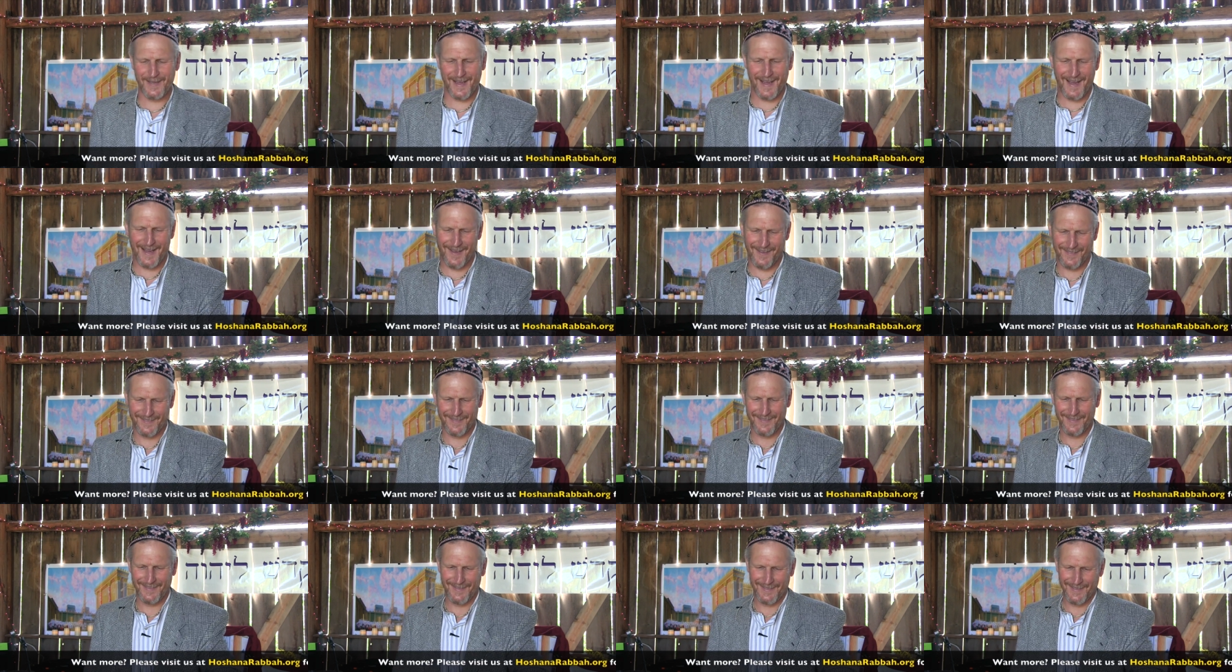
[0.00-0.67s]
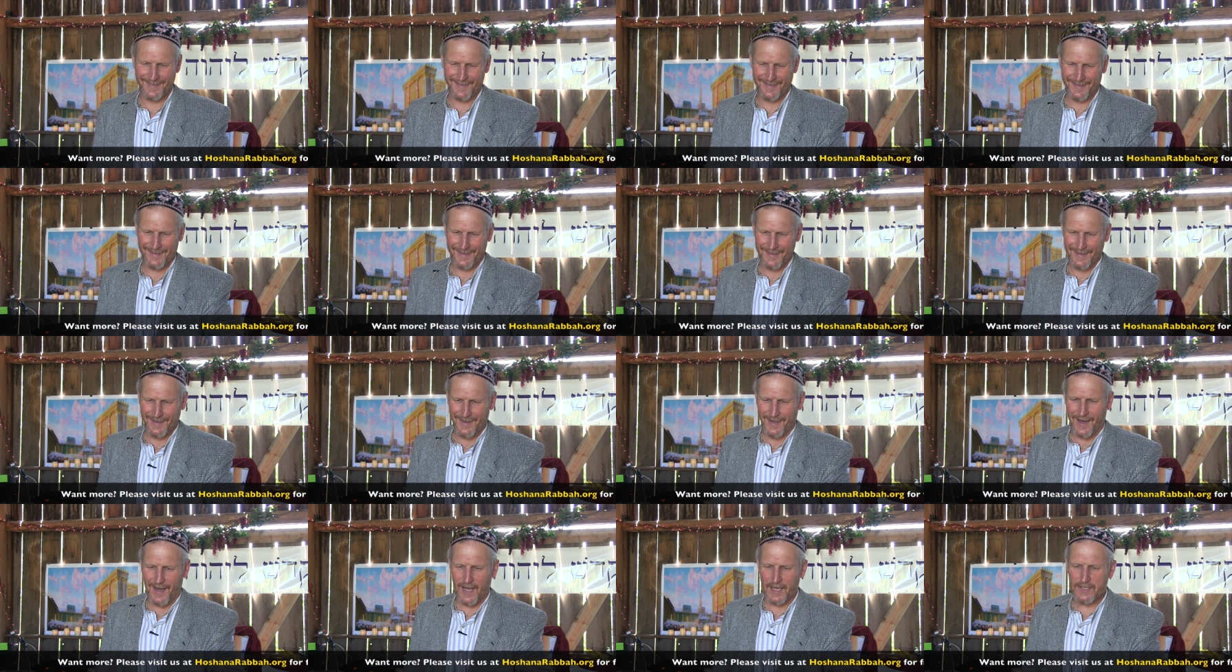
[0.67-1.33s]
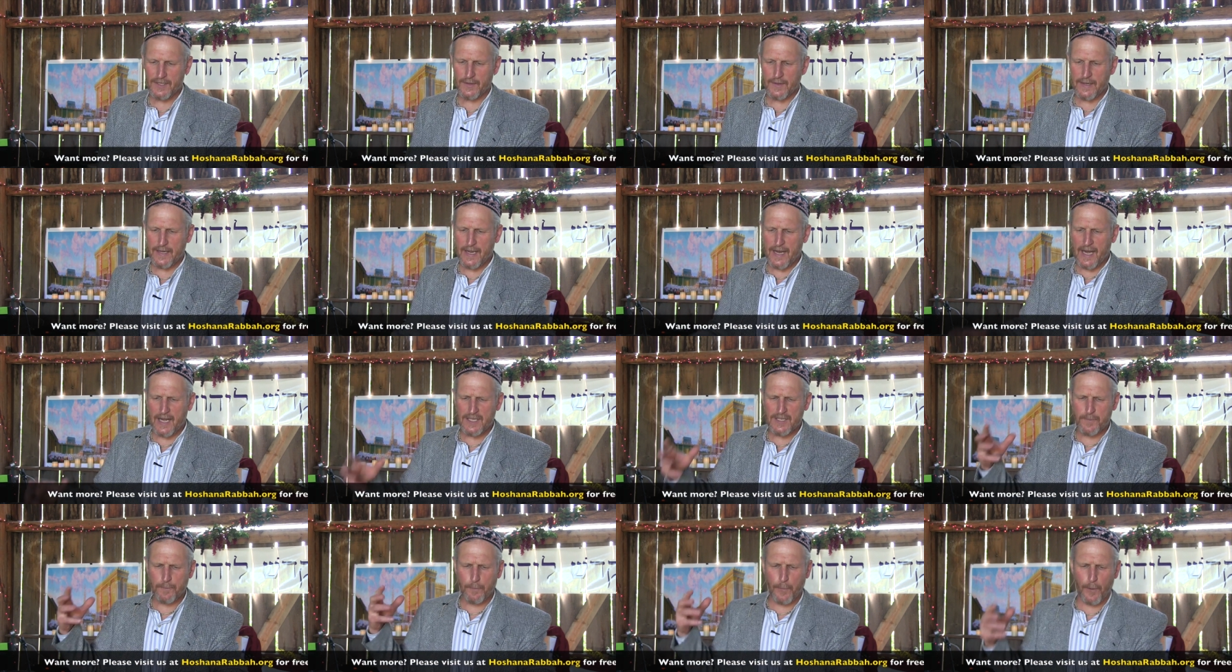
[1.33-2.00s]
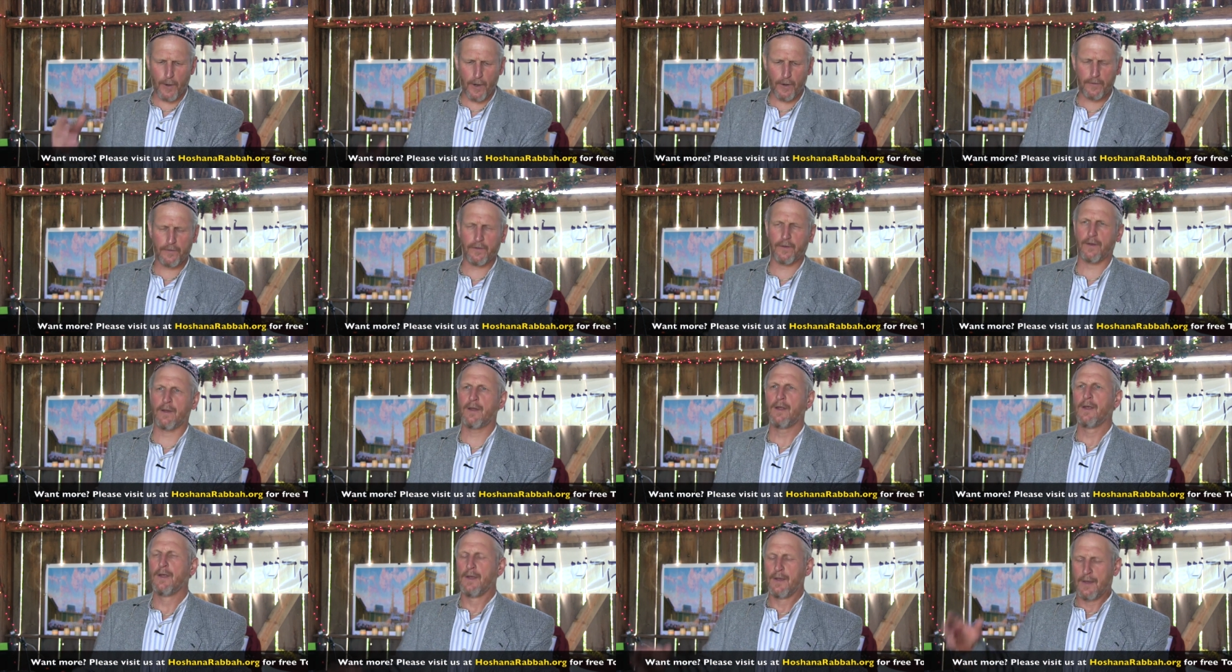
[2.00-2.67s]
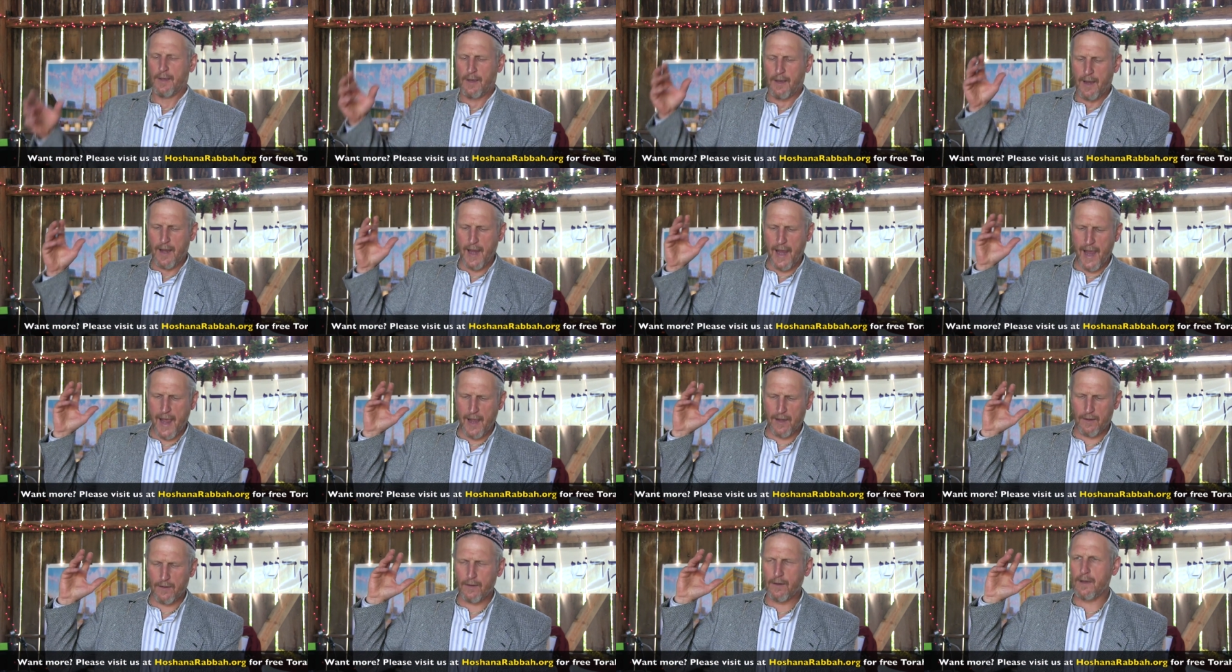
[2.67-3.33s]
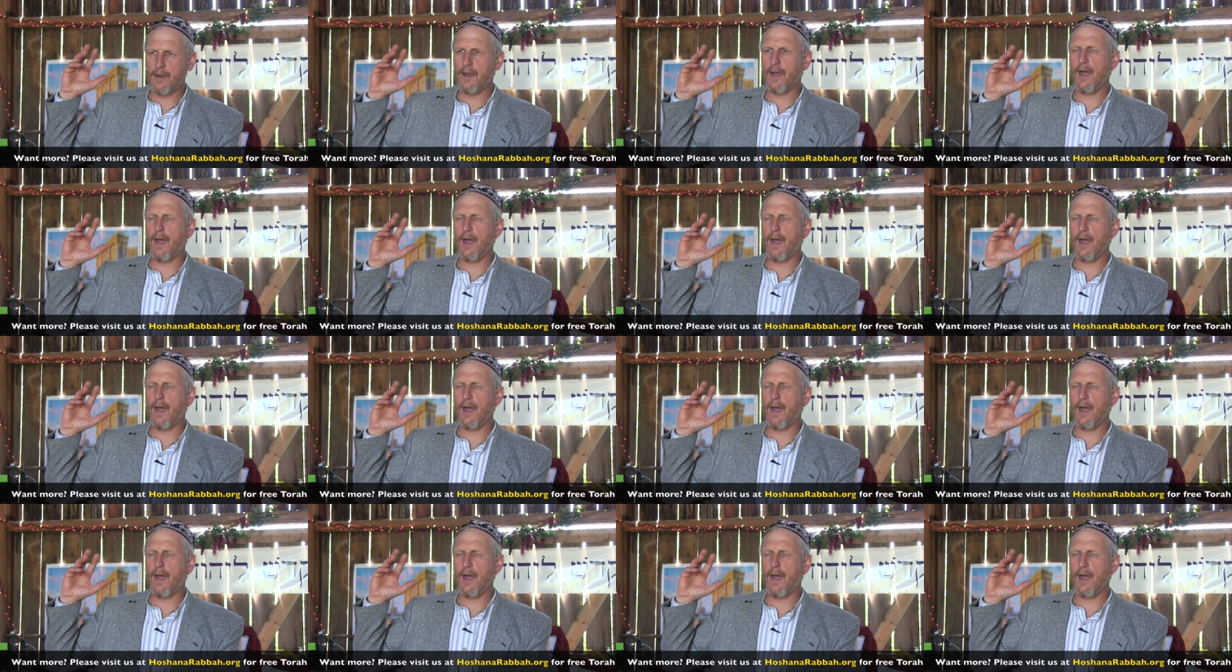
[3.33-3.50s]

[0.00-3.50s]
down unto each person, and